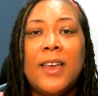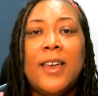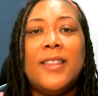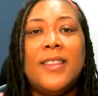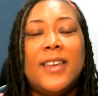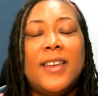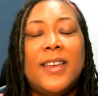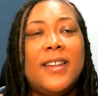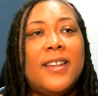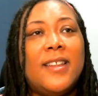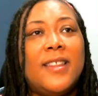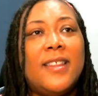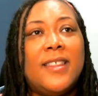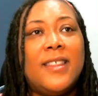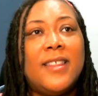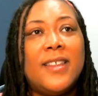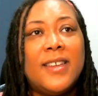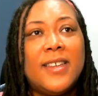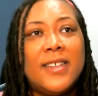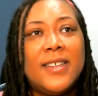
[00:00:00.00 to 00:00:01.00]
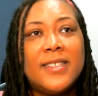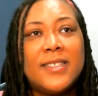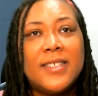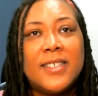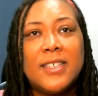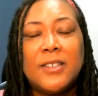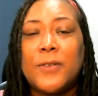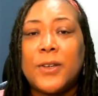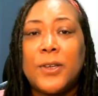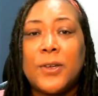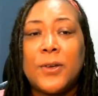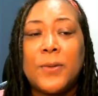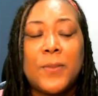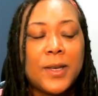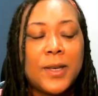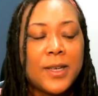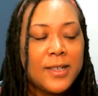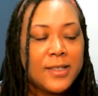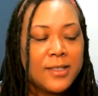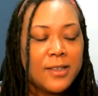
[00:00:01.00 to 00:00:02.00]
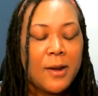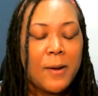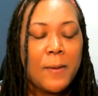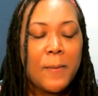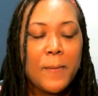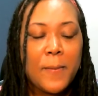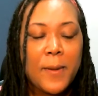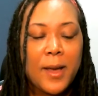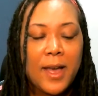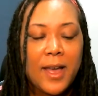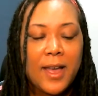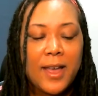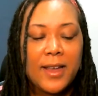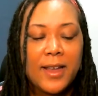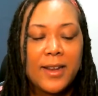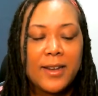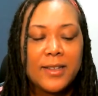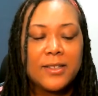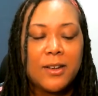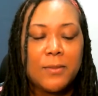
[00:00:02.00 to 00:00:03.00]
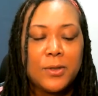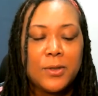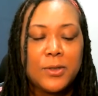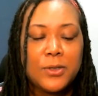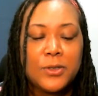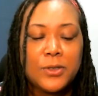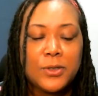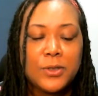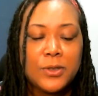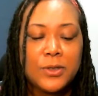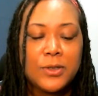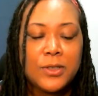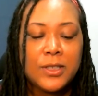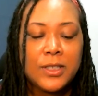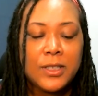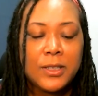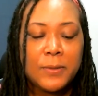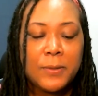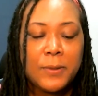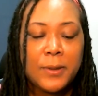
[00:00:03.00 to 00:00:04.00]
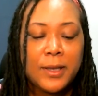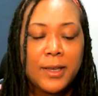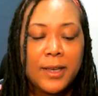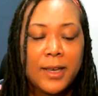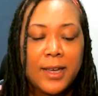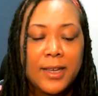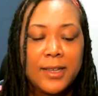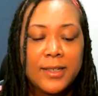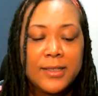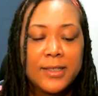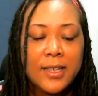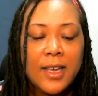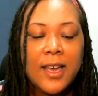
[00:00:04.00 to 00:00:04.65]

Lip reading: then this is for you, because our mind is our emotional GPS